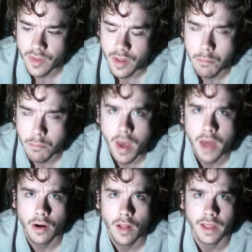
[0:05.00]
that men
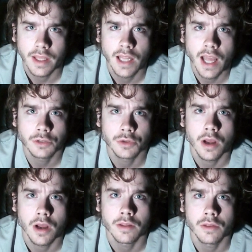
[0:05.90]
are like
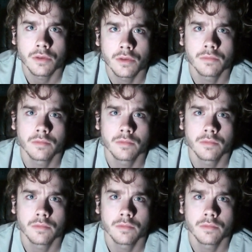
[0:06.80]
electrons,